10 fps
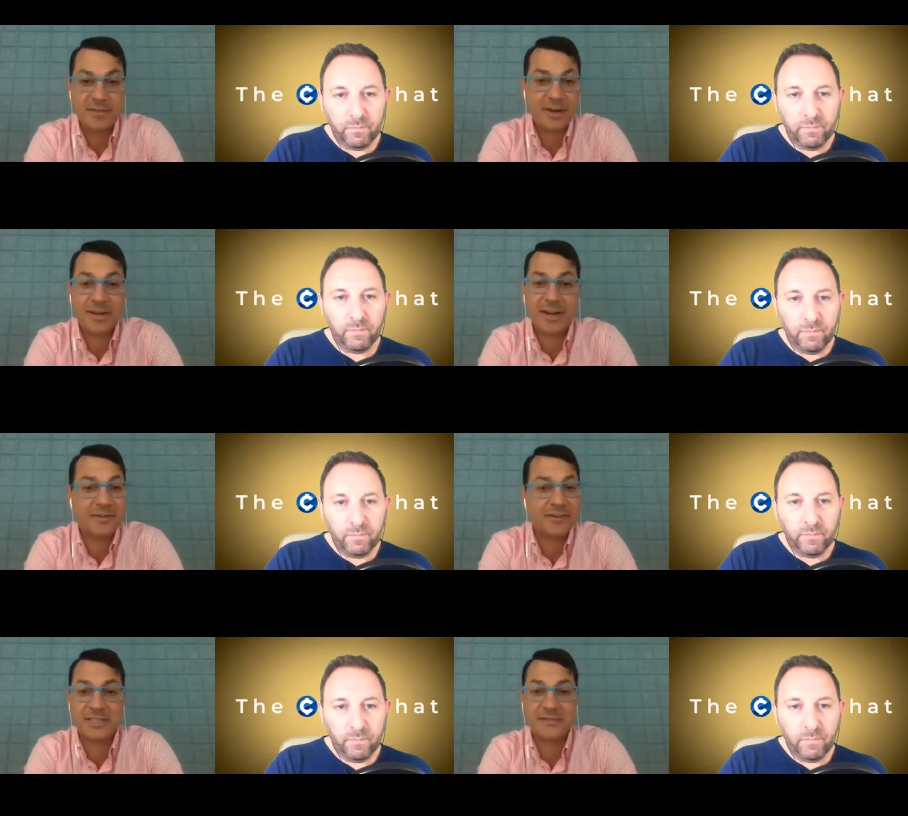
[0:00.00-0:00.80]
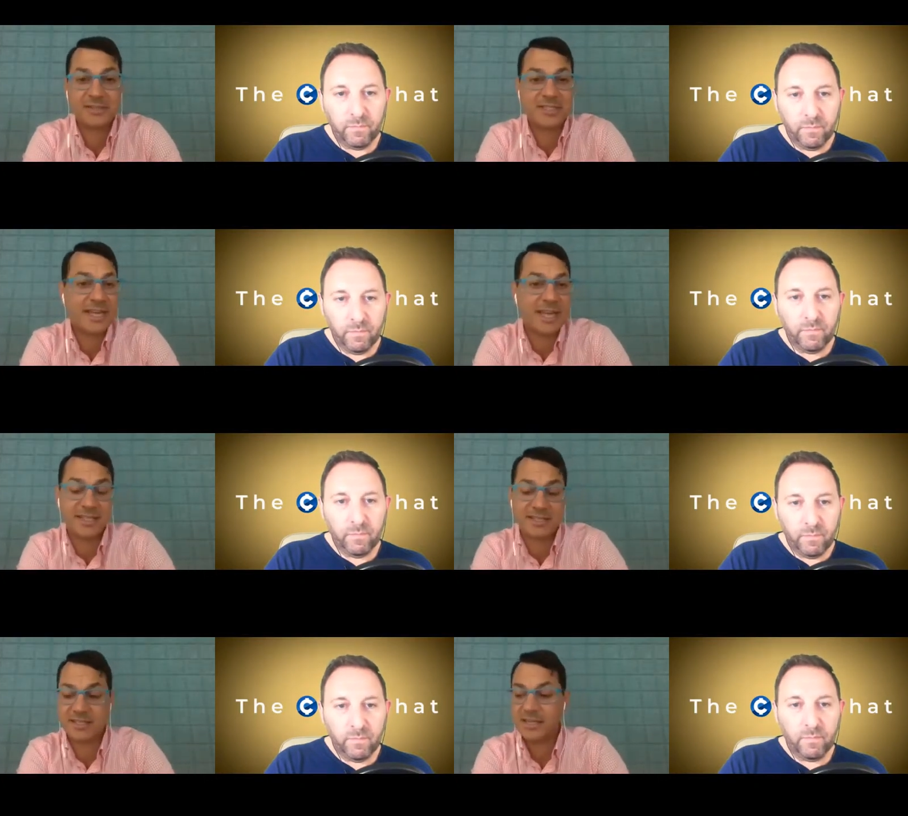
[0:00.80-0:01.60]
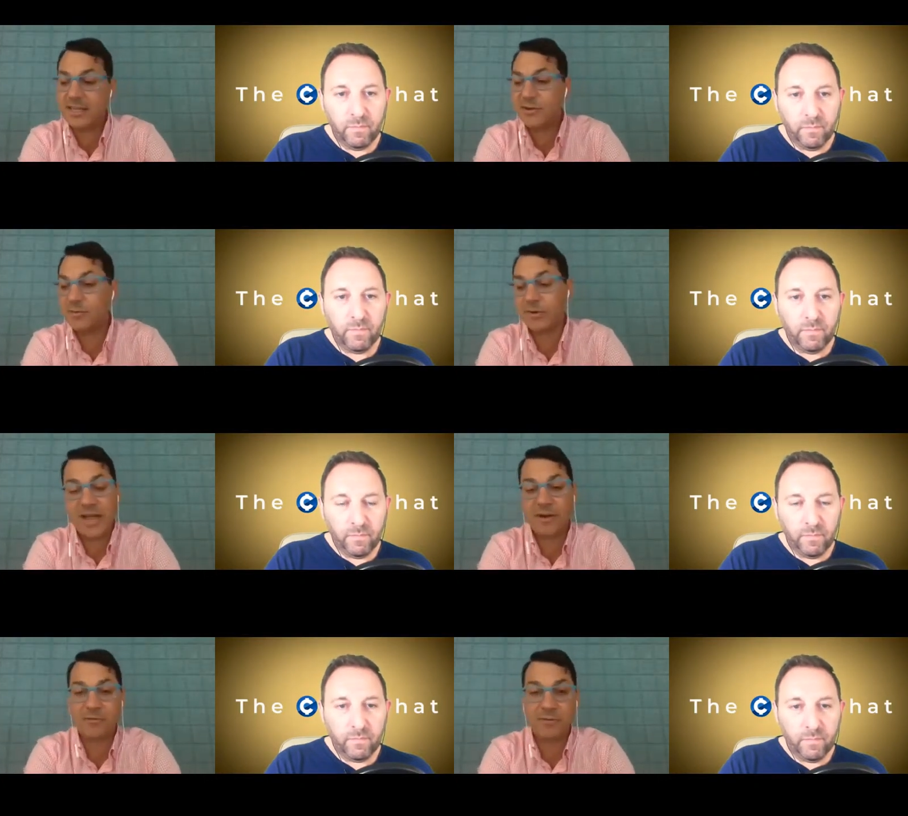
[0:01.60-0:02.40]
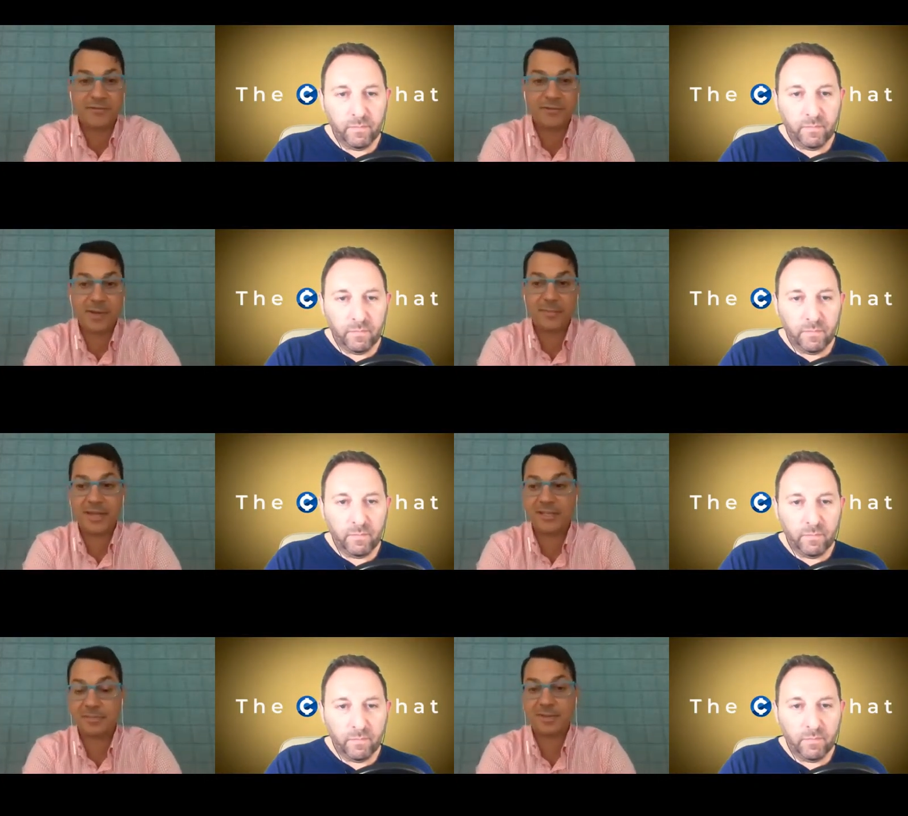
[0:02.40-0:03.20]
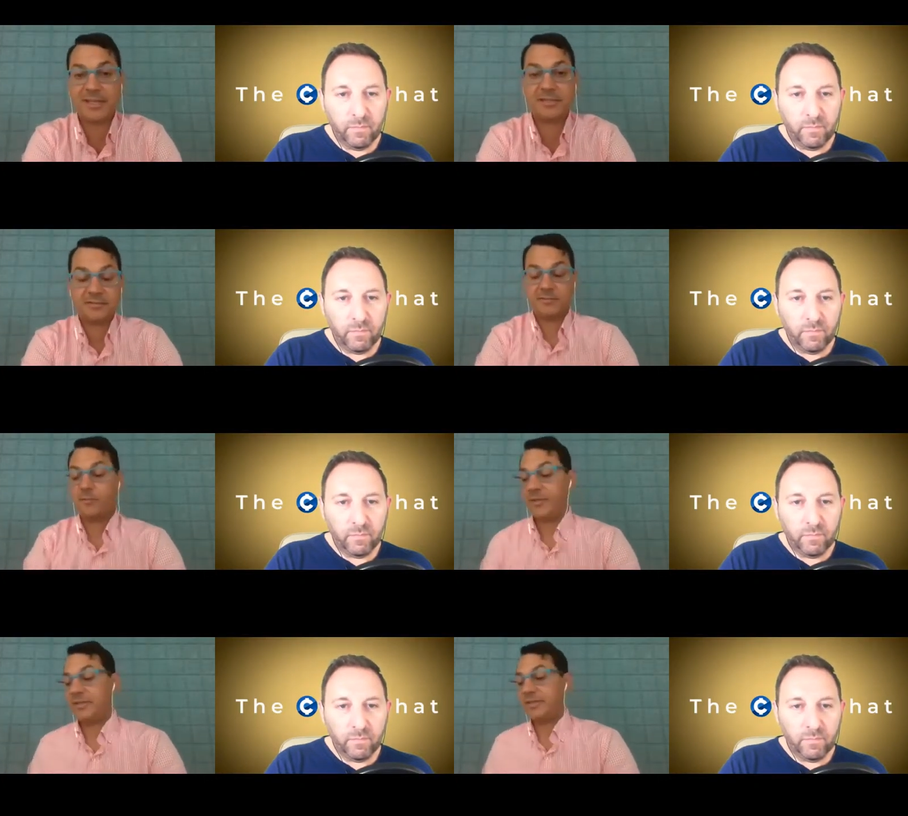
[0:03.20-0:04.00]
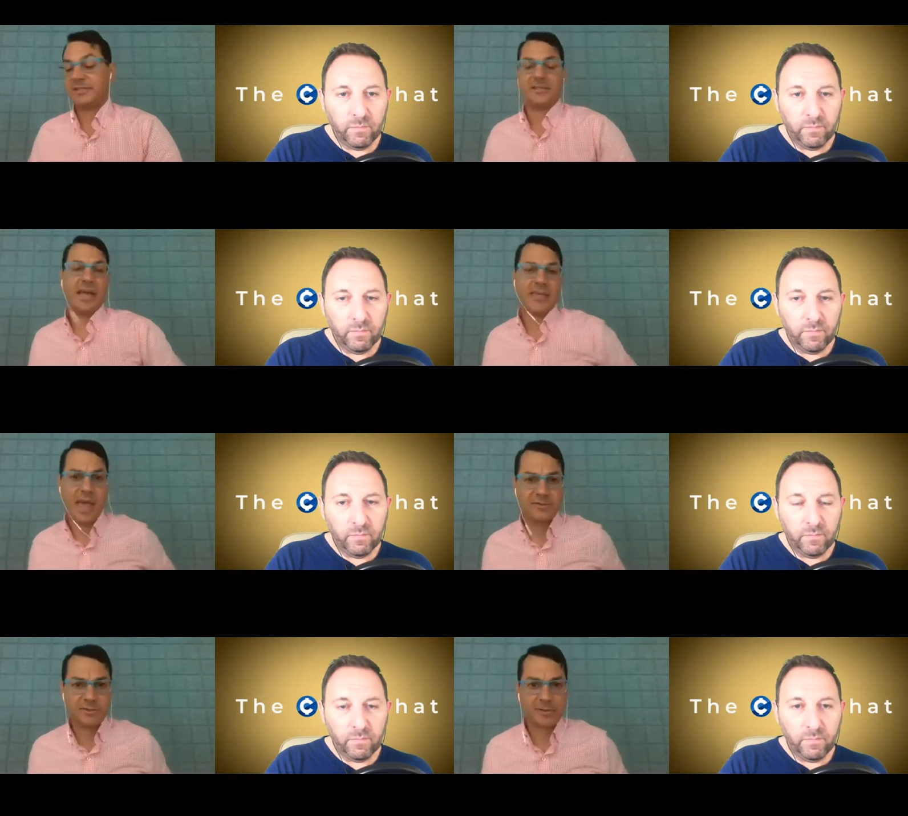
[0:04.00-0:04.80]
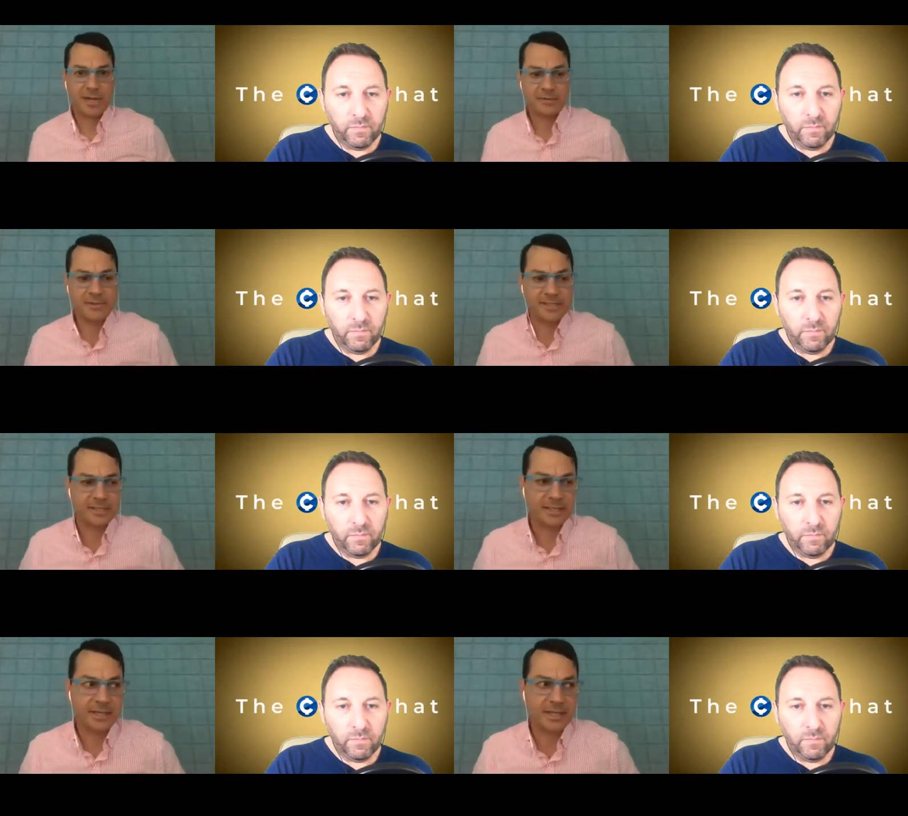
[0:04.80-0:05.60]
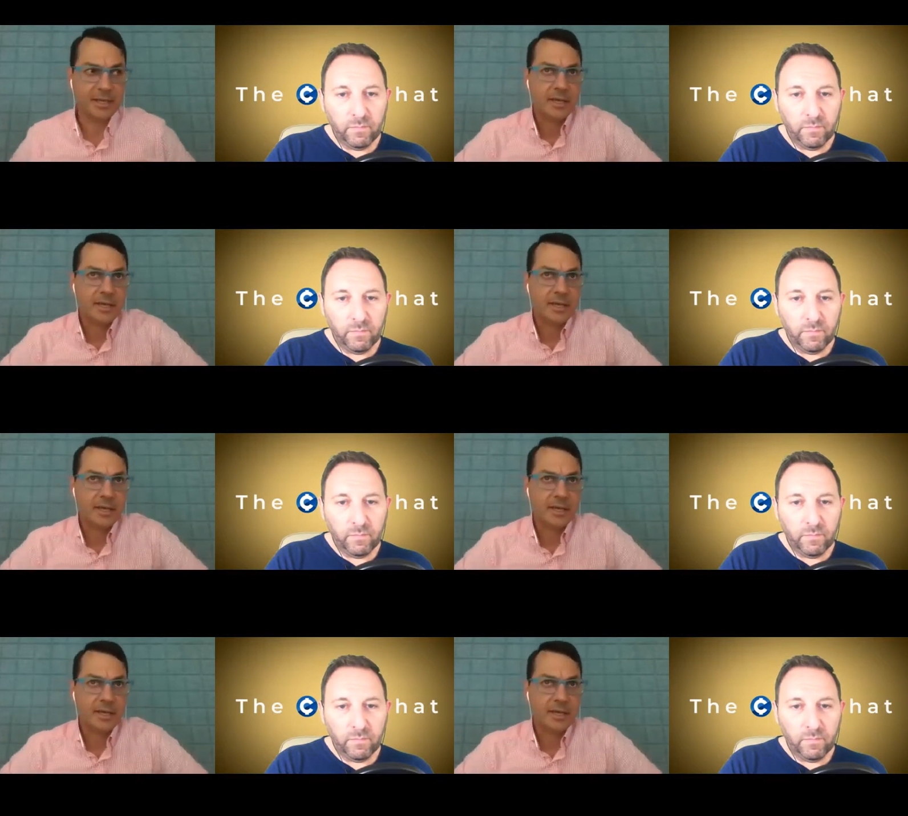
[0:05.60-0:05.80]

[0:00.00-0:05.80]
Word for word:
Speaker 1: There are governors of different states who are now really coming into place with this. Like I, I just read recently.